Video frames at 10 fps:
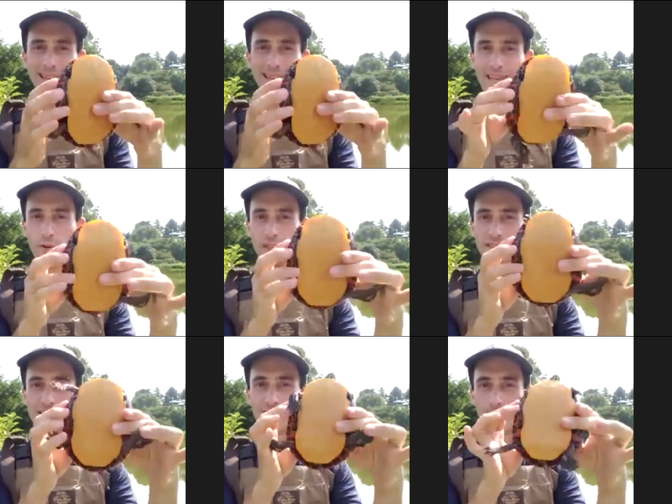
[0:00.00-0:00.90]
or the
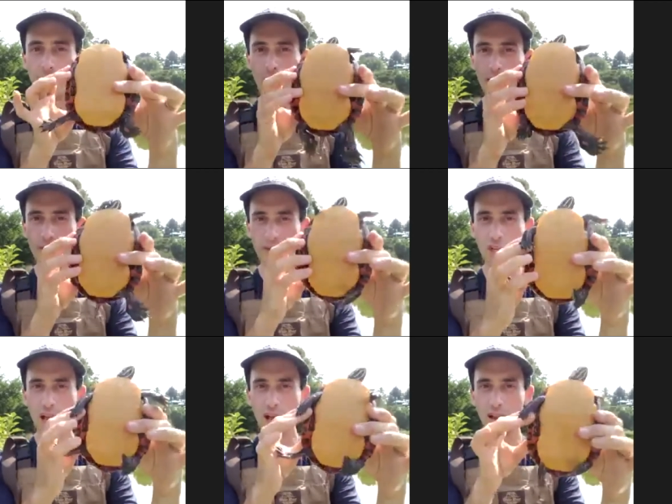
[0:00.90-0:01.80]
stomach part of the
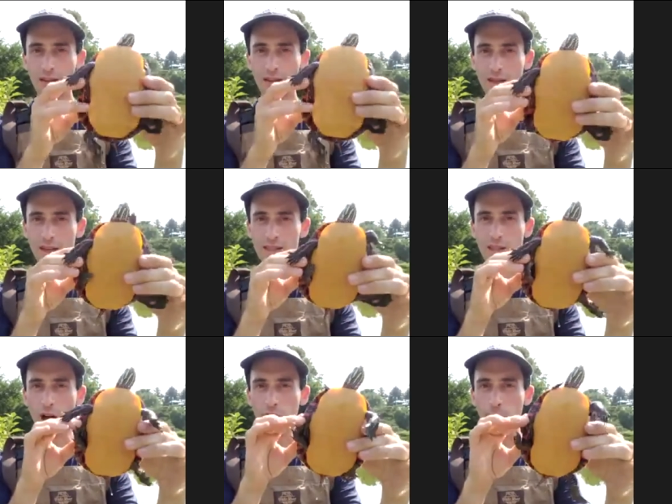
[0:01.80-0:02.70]
shell is called
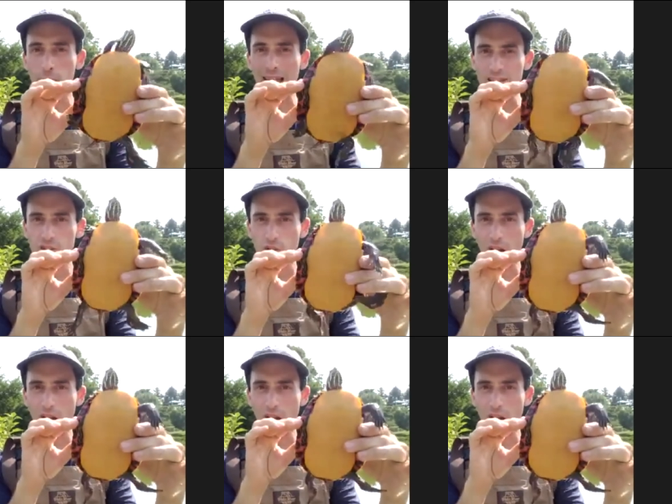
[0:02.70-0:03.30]
the plastron.